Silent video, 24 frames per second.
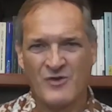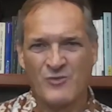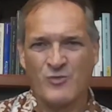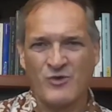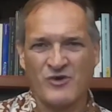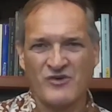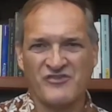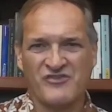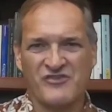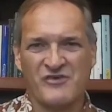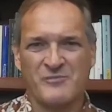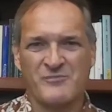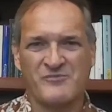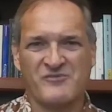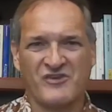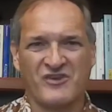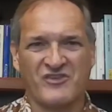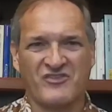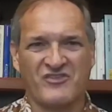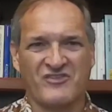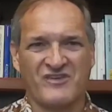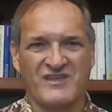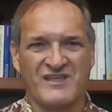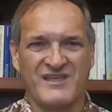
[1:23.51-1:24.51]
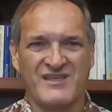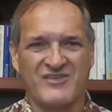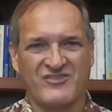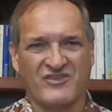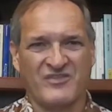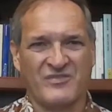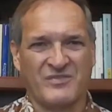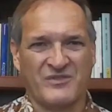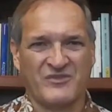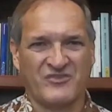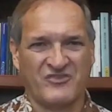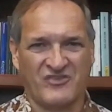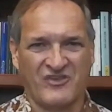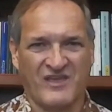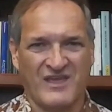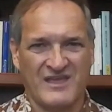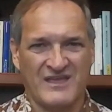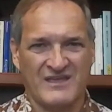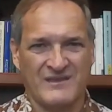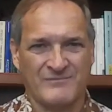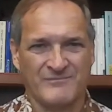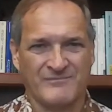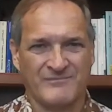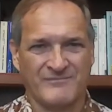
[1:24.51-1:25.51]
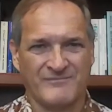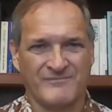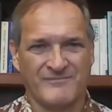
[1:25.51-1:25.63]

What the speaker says: Worship just isn't the same.